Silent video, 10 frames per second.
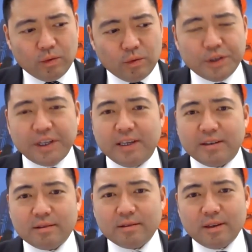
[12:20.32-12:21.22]
really
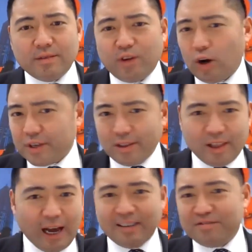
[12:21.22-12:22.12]
involves a
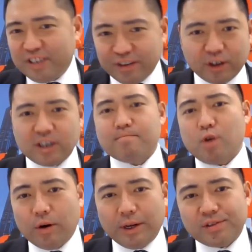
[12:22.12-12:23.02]
lot of different
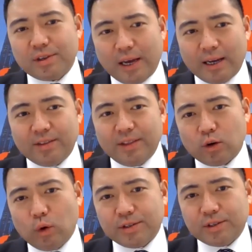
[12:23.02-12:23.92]
components in that
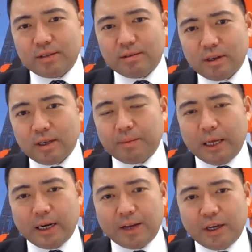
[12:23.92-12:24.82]
question.
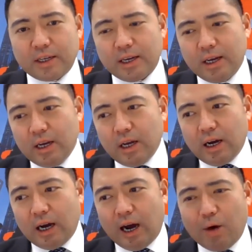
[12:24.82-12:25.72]
Yamilette, I think
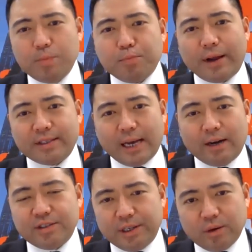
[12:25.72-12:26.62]
I would break
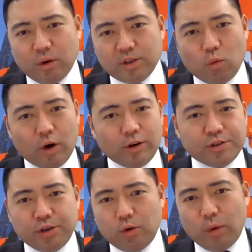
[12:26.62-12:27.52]
down to one or
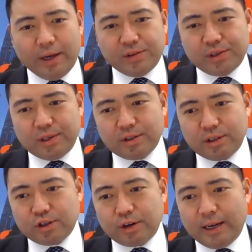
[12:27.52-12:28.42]
two ways to
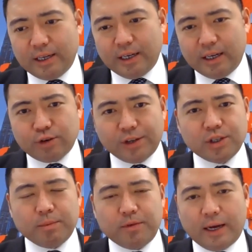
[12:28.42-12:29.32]
try to address
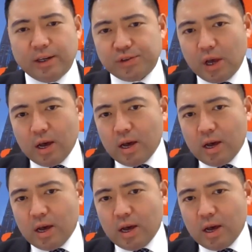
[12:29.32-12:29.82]
some of that. Is